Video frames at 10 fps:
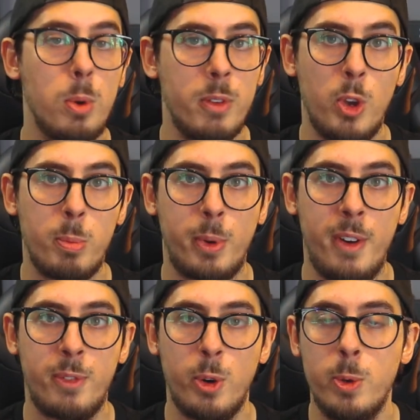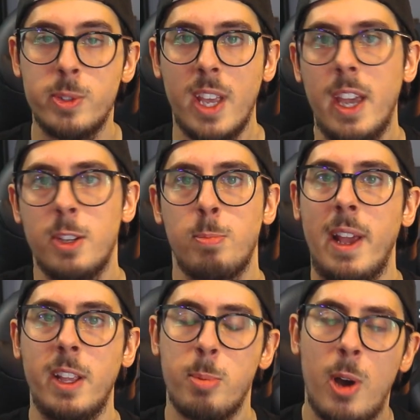in all of your peripherals. It's
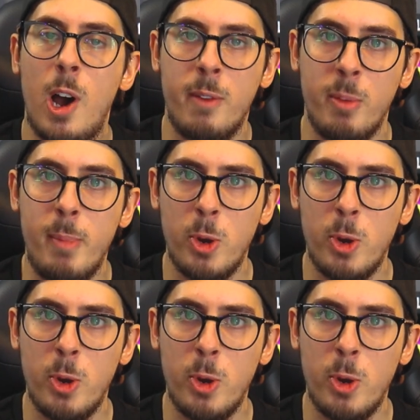playing the part of the